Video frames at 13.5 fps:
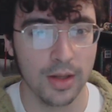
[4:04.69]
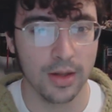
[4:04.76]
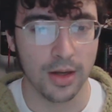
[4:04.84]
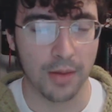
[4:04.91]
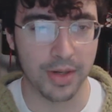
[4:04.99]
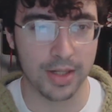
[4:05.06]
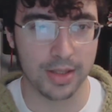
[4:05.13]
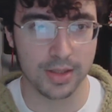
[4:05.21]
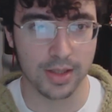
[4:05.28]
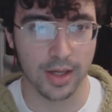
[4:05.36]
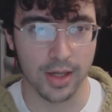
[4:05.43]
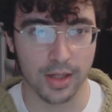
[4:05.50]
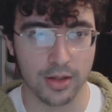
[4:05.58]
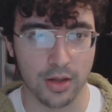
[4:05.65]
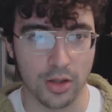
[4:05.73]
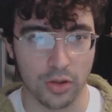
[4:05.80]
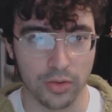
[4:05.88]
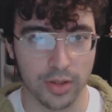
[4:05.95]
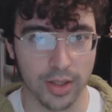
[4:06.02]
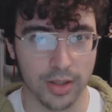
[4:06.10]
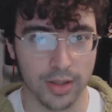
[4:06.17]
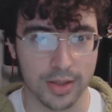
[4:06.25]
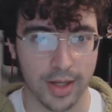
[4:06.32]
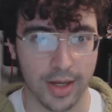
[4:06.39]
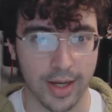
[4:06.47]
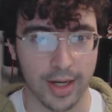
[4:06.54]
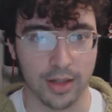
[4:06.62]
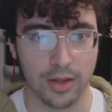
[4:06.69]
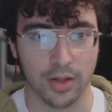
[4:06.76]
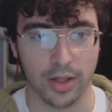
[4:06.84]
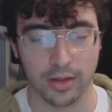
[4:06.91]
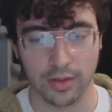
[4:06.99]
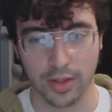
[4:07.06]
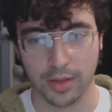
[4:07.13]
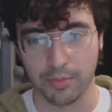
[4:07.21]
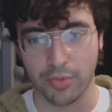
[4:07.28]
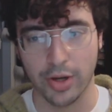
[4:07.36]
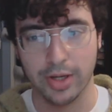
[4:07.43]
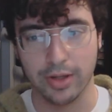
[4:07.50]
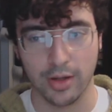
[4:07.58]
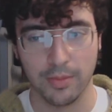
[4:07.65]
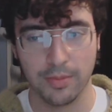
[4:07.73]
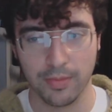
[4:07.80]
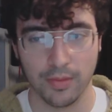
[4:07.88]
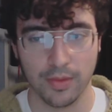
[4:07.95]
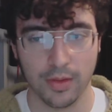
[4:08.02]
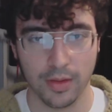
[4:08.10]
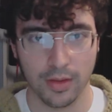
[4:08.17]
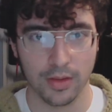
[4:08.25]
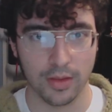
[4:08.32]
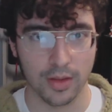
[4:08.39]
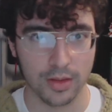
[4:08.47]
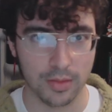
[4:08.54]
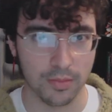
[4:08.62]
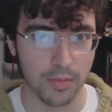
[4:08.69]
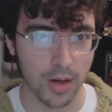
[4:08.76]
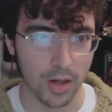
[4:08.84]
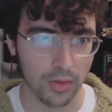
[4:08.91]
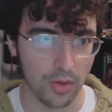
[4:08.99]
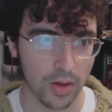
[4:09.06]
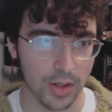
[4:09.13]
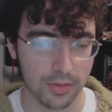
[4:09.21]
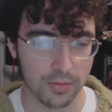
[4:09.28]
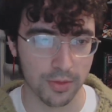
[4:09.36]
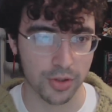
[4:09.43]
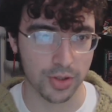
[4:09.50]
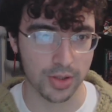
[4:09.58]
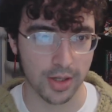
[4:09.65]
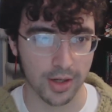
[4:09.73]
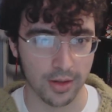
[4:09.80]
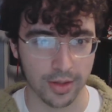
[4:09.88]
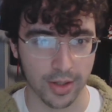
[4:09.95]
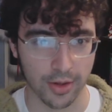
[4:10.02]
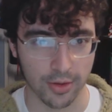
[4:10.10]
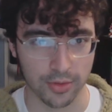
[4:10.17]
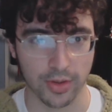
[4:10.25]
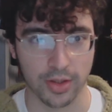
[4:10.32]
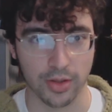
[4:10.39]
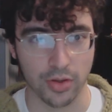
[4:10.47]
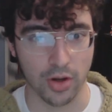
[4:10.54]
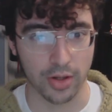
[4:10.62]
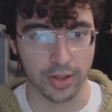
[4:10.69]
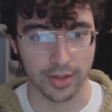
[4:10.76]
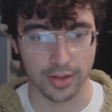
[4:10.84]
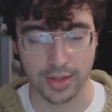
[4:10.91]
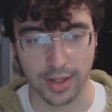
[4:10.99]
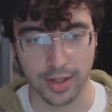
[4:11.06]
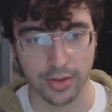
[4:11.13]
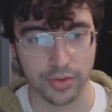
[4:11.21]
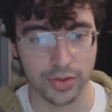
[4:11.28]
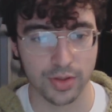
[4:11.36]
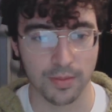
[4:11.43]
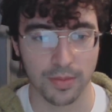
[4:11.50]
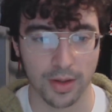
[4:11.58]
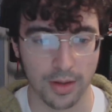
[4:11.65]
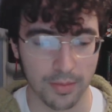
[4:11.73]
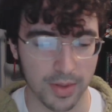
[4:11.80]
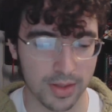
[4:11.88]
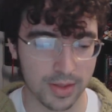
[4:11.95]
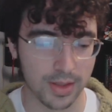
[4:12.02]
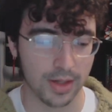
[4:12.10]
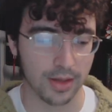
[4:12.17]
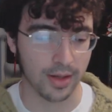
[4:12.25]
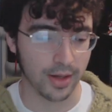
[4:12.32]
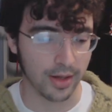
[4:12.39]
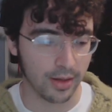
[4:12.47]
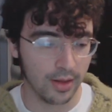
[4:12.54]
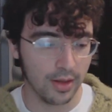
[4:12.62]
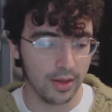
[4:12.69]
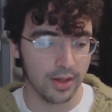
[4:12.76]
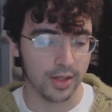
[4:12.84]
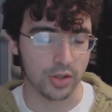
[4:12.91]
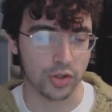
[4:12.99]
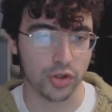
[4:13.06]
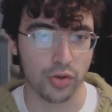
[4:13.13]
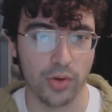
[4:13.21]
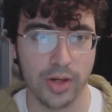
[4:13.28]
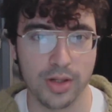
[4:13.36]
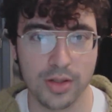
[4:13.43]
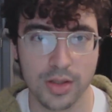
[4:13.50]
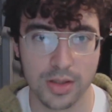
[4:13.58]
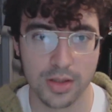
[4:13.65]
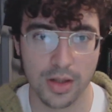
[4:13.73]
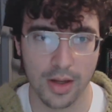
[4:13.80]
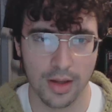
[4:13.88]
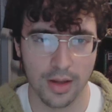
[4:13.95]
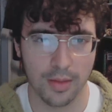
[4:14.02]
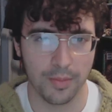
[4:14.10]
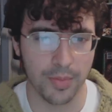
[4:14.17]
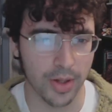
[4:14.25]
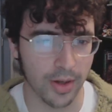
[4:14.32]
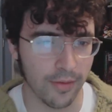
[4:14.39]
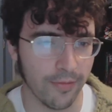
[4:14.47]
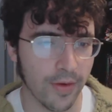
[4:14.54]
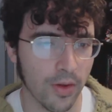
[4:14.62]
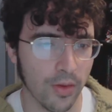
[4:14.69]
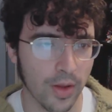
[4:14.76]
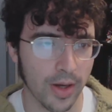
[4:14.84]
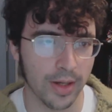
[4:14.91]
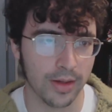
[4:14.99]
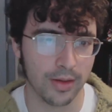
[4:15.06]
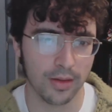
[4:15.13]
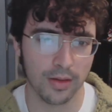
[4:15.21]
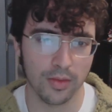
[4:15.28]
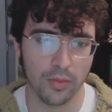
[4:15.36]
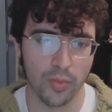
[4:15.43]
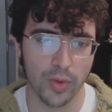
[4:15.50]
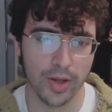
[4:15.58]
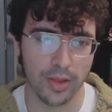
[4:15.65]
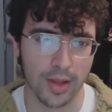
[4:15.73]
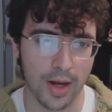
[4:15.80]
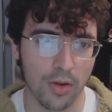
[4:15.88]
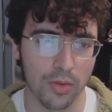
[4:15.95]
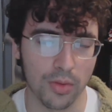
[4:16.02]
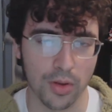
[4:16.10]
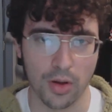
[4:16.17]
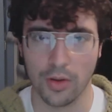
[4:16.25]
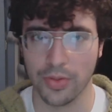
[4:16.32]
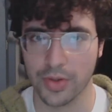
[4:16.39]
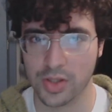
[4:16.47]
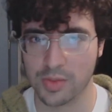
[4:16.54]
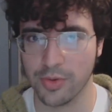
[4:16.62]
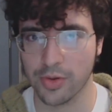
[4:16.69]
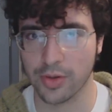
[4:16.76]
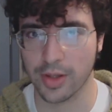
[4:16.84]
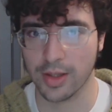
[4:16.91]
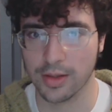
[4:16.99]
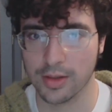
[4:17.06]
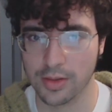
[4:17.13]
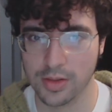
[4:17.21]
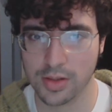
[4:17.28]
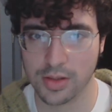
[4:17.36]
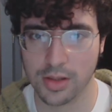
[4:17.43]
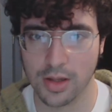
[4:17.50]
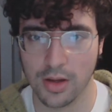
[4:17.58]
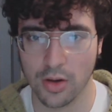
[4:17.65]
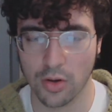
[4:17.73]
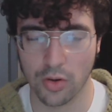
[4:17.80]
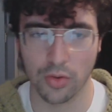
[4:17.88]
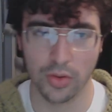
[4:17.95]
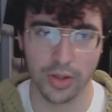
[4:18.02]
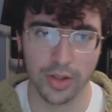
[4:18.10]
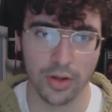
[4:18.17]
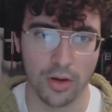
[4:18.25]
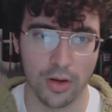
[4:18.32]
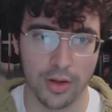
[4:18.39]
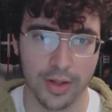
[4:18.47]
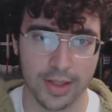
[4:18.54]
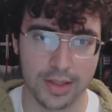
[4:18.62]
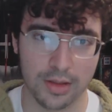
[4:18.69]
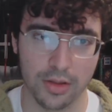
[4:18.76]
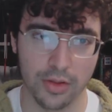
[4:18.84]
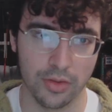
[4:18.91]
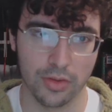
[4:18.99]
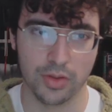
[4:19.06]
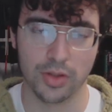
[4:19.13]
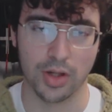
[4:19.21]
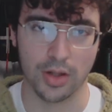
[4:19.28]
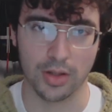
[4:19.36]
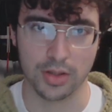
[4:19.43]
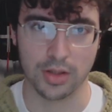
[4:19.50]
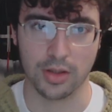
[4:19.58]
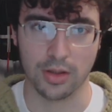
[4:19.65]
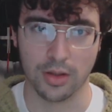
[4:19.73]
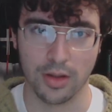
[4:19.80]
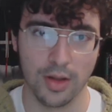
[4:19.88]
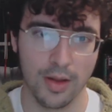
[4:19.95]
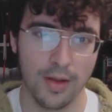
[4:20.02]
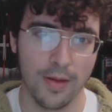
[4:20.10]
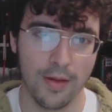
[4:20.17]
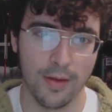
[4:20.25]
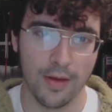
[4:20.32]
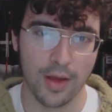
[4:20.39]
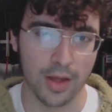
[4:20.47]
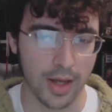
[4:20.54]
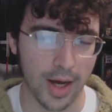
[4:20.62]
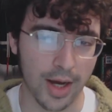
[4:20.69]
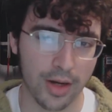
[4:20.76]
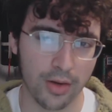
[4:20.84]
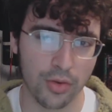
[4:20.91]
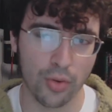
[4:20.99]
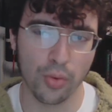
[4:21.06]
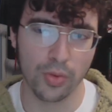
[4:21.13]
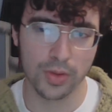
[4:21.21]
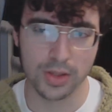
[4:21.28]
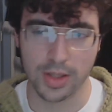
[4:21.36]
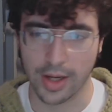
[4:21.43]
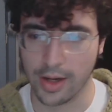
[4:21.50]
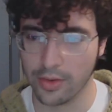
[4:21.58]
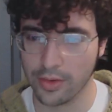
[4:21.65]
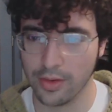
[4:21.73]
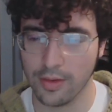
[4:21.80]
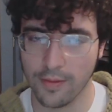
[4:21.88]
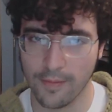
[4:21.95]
I'm not saying Cahill needed to add like break up the monologues with just kind of character like nodding his head or something. I'm not saying that. It's a choice, but I felt like with how long this book is, early on, it's a little daunting. It kind of cools down.